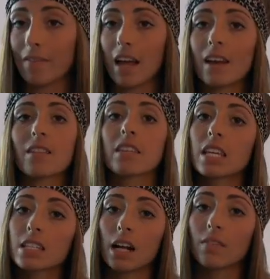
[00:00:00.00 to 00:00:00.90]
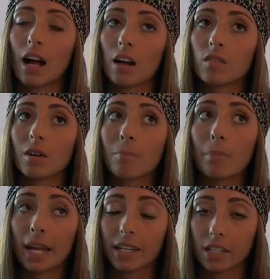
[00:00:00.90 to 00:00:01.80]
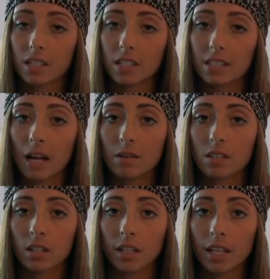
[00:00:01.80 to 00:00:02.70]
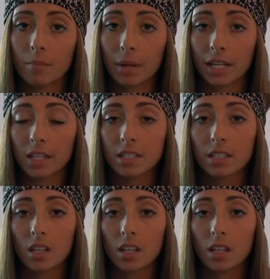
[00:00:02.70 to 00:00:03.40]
And then these I found from Baker's because I was looking on Baker's.